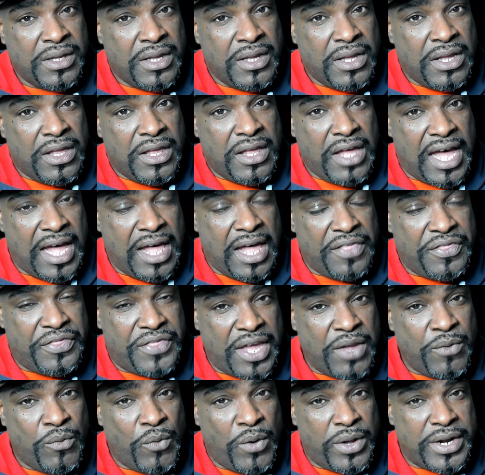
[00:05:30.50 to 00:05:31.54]
they
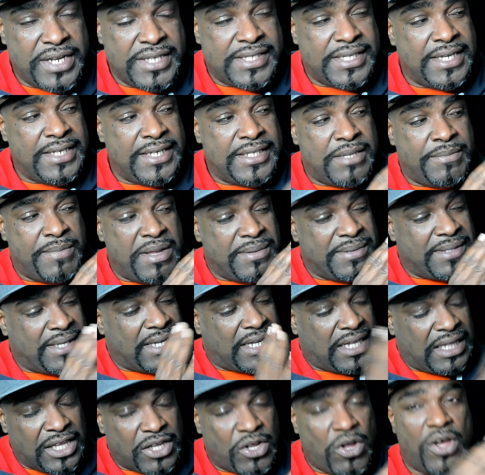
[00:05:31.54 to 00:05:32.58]
want to see, to be able to
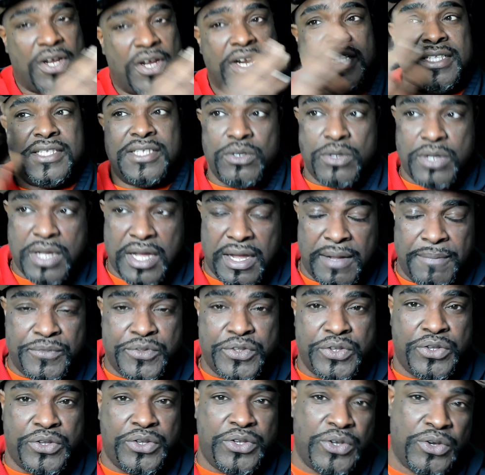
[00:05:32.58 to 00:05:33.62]
click on it to come to
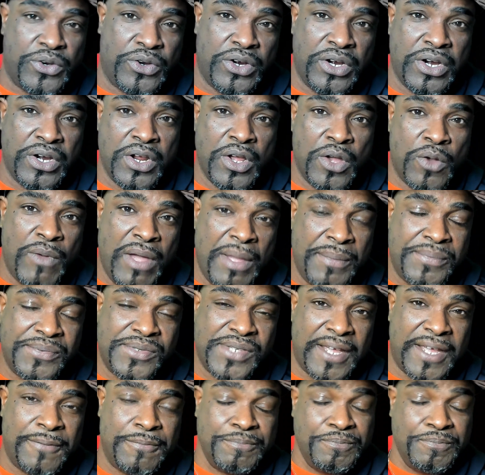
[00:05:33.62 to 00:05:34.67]
your
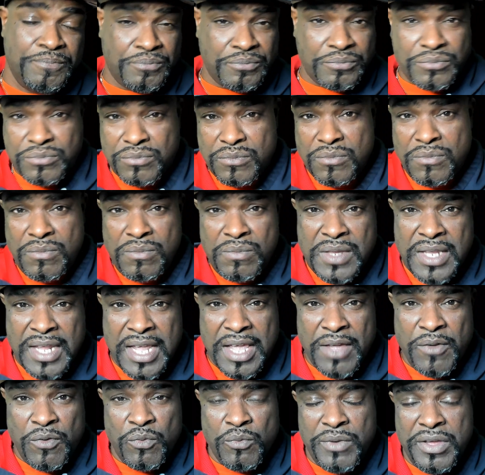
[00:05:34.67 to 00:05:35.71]
website.
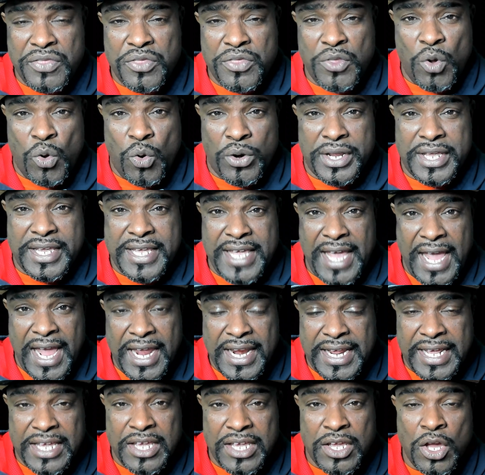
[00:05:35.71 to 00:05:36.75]
With
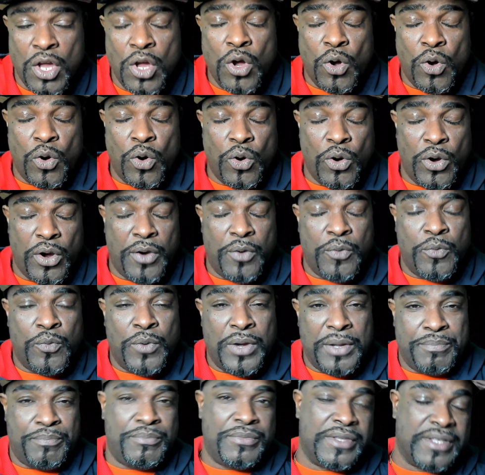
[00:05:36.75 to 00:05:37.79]
organic, or what
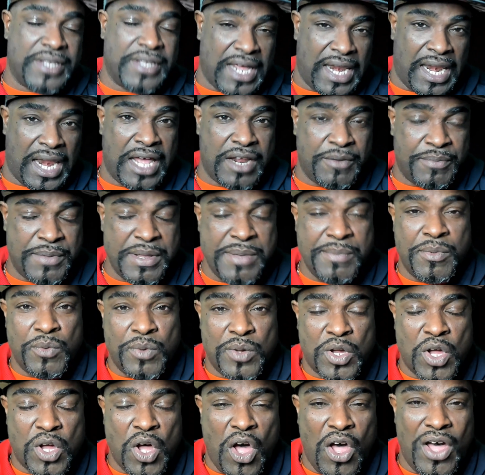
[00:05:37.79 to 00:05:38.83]
a lot of people will
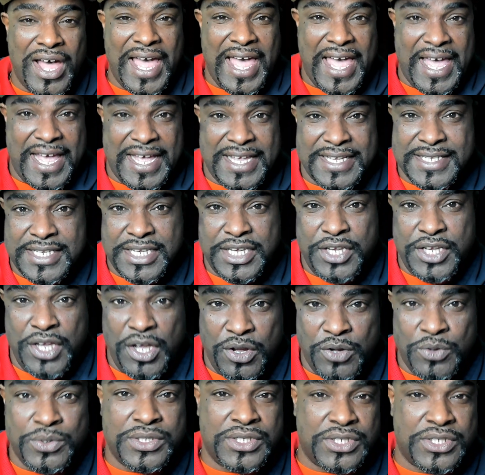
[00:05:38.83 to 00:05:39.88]
call
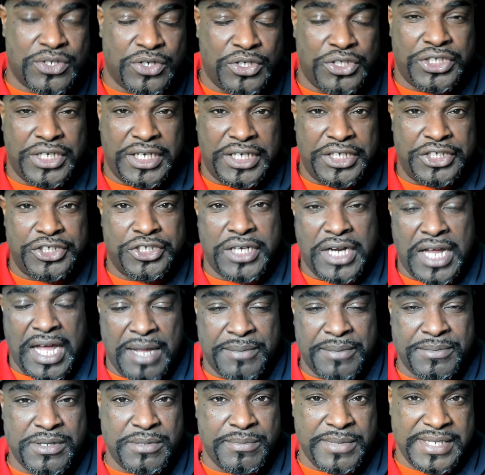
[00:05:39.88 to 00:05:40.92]
SEO, search engine
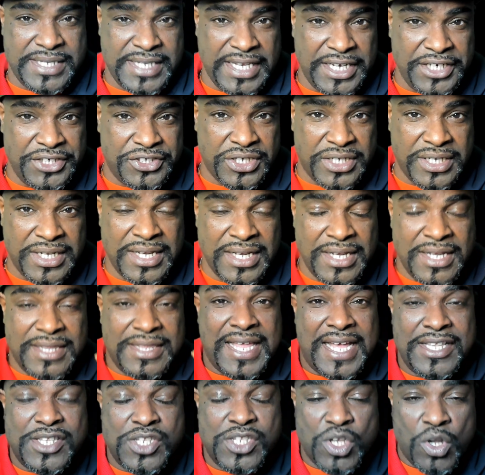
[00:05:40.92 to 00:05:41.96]
optimization,
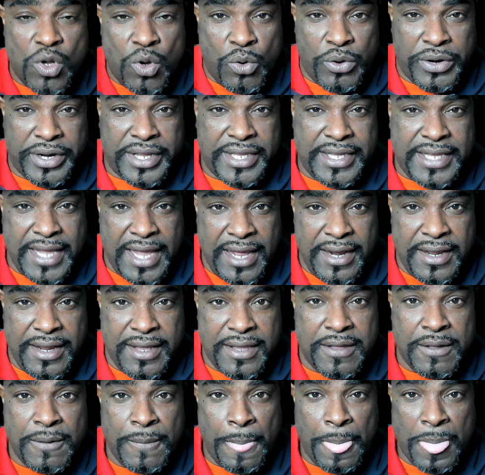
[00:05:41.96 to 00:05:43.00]
that's organic
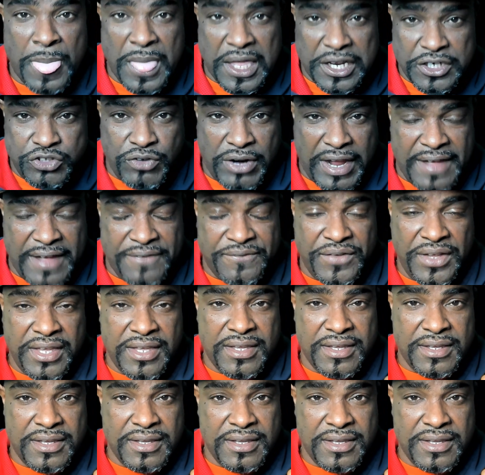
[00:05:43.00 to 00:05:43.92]
traffic.